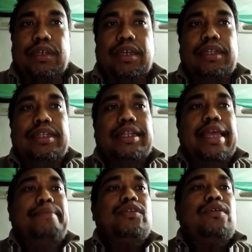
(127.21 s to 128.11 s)
In the
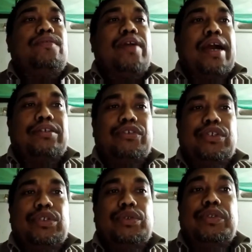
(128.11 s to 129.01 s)
names of country
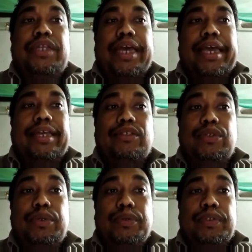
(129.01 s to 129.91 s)
too there is
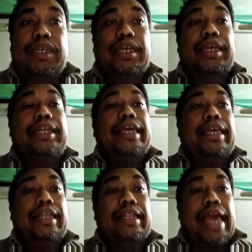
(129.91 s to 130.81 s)
use. In
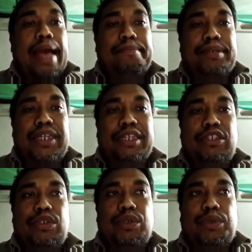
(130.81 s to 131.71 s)

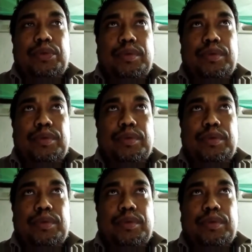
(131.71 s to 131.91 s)
inhabitants too.